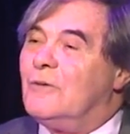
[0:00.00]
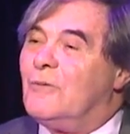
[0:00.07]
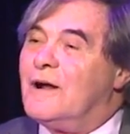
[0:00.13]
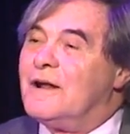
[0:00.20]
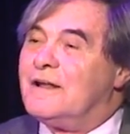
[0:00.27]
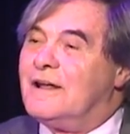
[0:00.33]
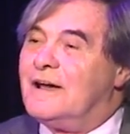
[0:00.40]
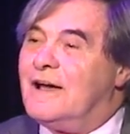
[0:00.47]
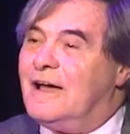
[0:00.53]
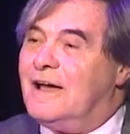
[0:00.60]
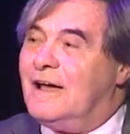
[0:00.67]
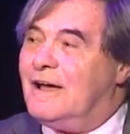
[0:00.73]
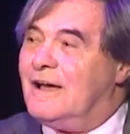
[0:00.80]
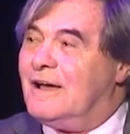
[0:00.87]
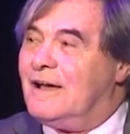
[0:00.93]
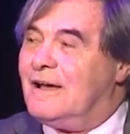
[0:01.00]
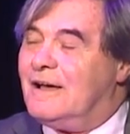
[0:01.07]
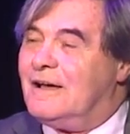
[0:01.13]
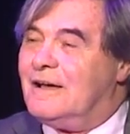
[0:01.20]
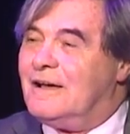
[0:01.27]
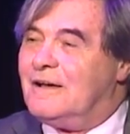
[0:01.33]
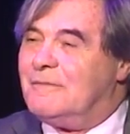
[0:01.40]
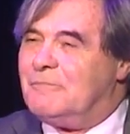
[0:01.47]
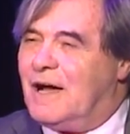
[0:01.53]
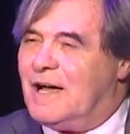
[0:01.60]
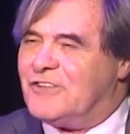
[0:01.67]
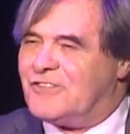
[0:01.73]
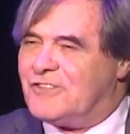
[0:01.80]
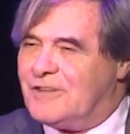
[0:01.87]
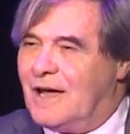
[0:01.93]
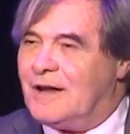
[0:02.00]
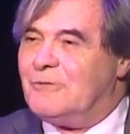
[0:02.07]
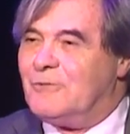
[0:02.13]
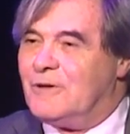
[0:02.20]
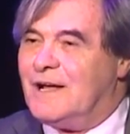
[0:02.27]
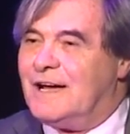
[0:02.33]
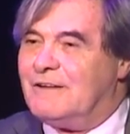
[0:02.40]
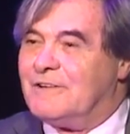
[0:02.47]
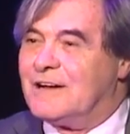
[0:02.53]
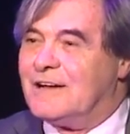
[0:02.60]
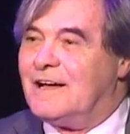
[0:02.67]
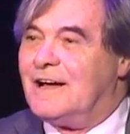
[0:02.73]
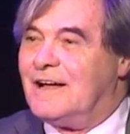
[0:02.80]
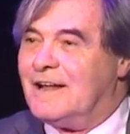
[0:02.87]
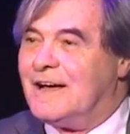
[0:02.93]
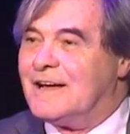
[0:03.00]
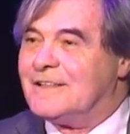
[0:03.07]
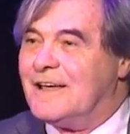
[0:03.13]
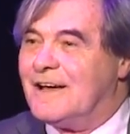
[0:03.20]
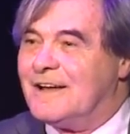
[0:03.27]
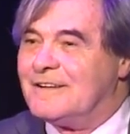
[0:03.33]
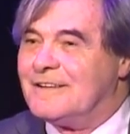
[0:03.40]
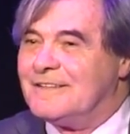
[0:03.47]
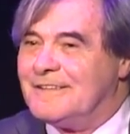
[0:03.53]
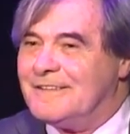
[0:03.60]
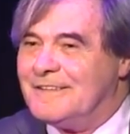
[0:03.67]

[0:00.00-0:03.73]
"One day, my son will have a car like that."